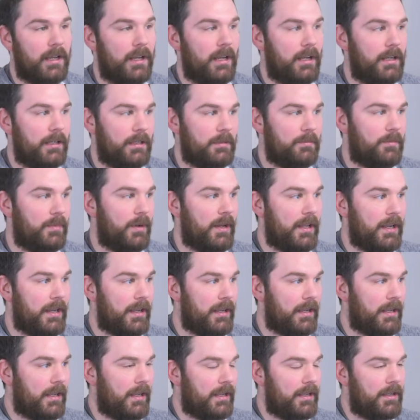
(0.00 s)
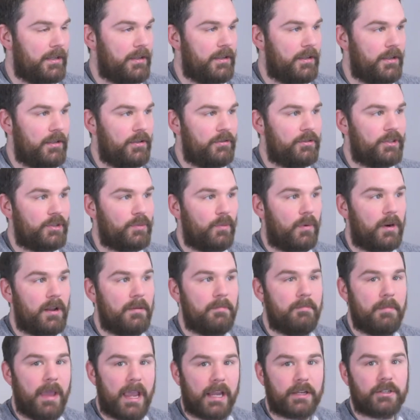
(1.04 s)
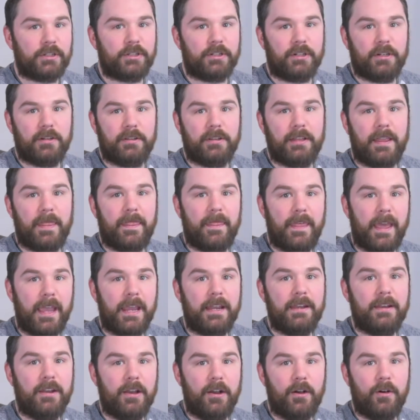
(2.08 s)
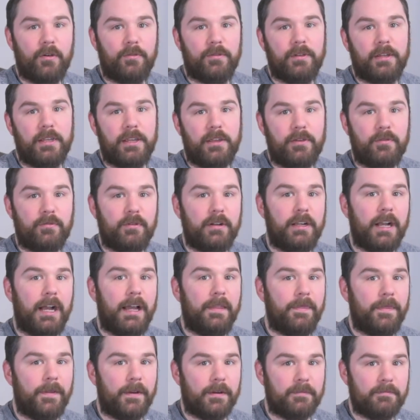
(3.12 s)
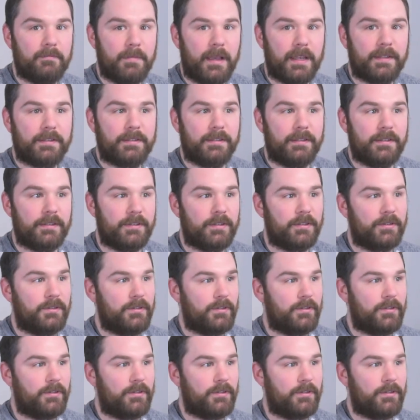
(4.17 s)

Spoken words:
But you just want to make sure that they know that you got their message.